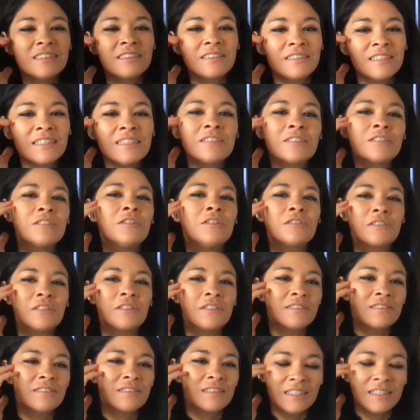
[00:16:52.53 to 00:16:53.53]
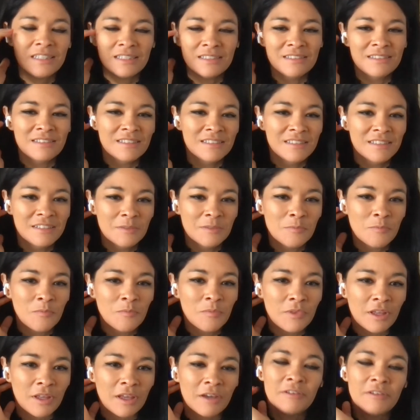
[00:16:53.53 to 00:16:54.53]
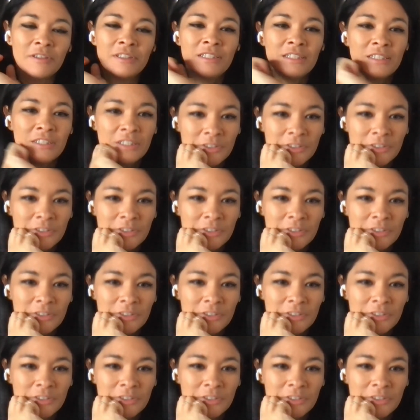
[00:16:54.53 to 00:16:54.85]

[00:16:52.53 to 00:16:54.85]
things along those lines. I really enjoy them.